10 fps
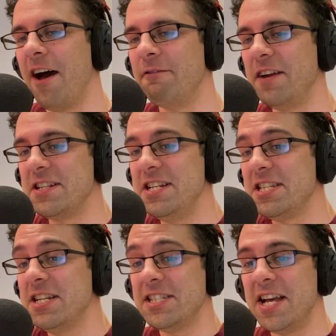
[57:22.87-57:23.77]
Vic
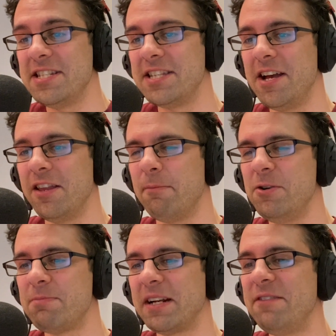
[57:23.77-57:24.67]
Tietze says, the
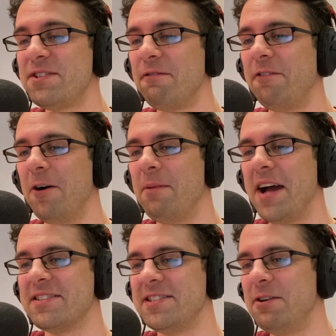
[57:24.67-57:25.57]
most magnificent film that
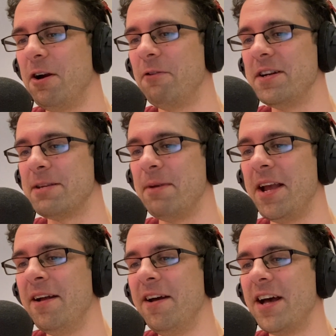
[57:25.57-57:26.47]
has zero right to
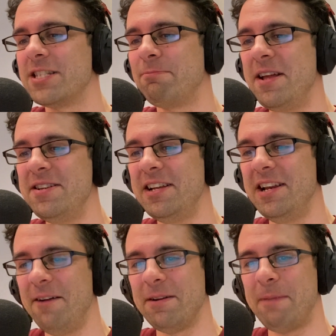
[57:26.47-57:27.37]
be. A splendidly
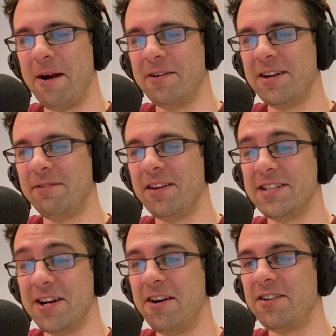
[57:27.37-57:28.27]
loving parody of the
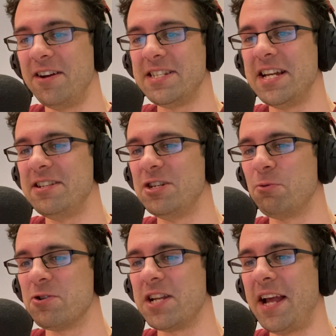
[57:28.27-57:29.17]
entire 1980s
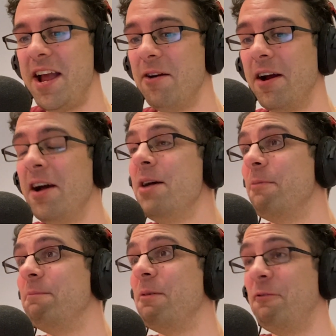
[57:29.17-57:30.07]
Schwarzenegger era
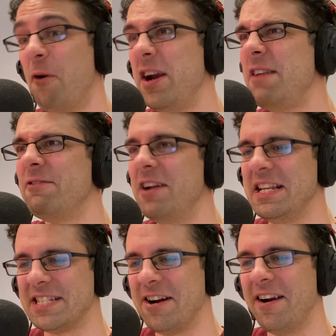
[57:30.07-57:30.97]
before it even really
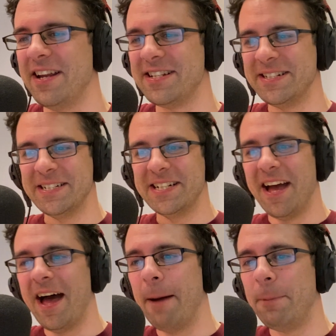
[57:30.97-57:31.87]
started.
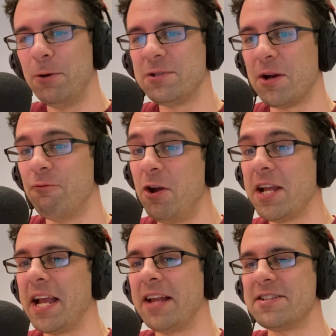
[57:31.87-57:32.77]
But also a
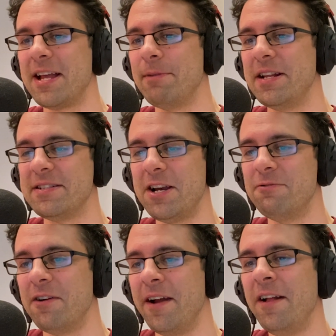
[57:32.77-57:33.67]
rollicking entertainment in its own
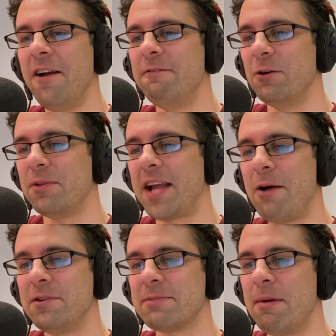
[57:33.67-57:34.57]
right, filled with
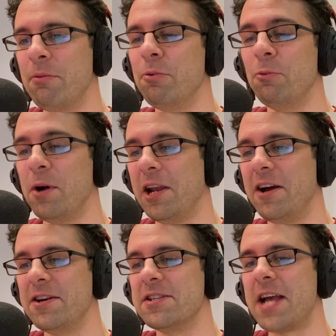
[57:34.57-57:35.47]
countless memorable
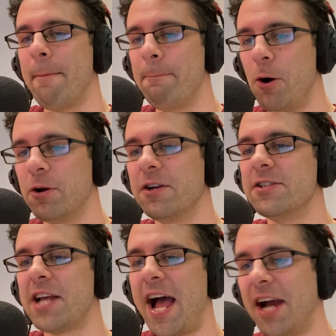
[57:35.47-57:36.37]
one-liners and
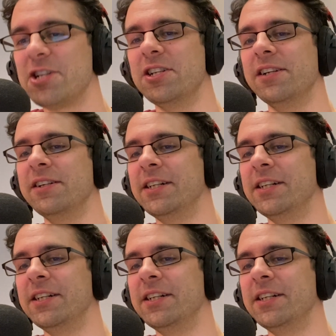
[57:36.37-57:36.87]
bonkers action.